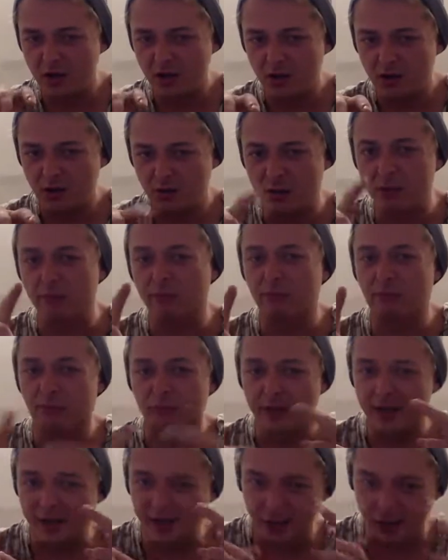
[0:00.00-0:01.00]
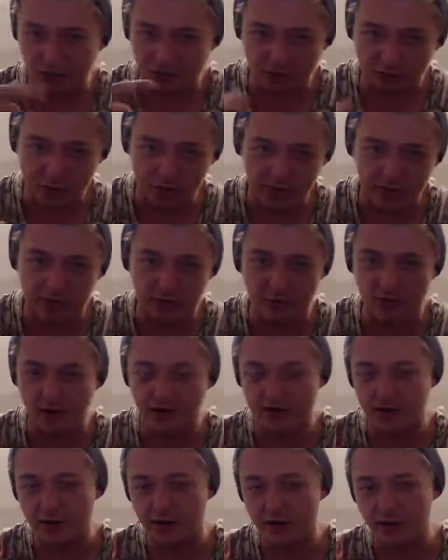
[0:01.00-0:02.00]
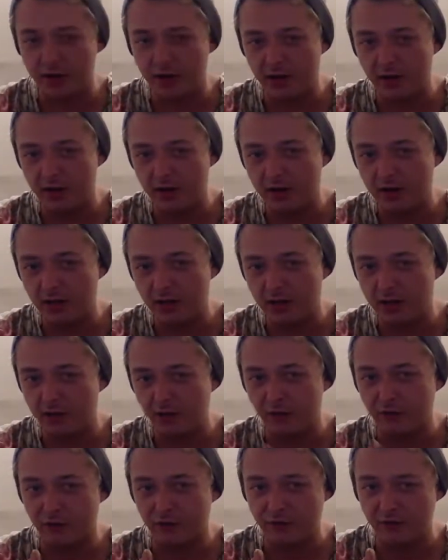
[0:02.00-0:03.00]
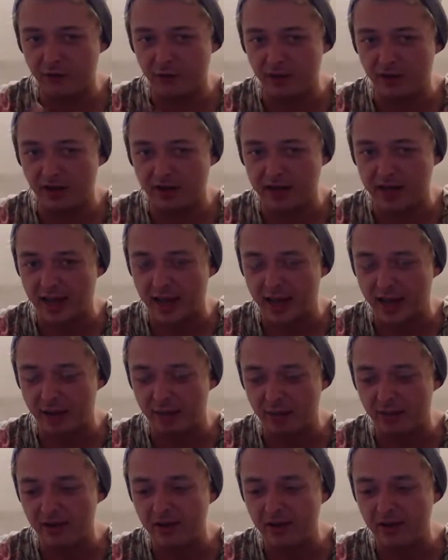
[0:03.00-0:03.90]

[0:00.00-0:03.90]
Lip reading: or maybe really try to quickly rise higher in a sort of a few year gap,